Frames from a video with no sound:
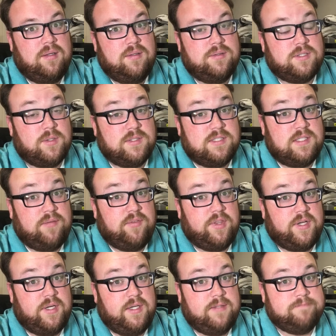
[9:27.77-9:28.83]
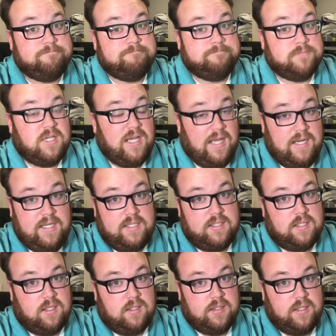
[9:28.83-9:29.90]
So it's seven thirty. I need to
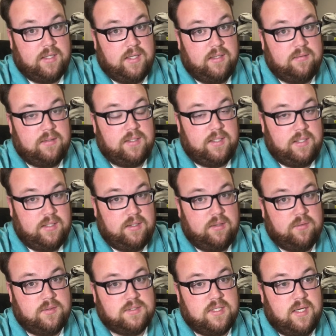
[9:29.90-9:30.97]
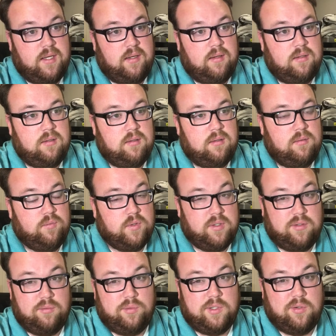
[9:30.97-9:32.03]
call it a night. I need to go inside.
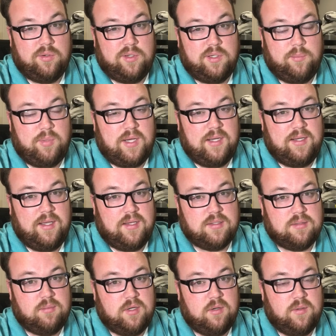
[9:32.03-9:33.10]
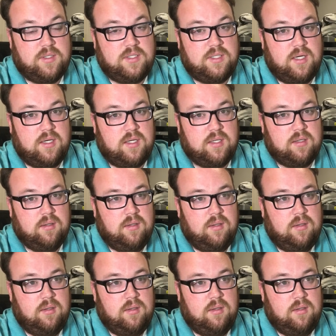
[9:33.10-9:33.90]
We're recording a podcast tomorrow with Derek.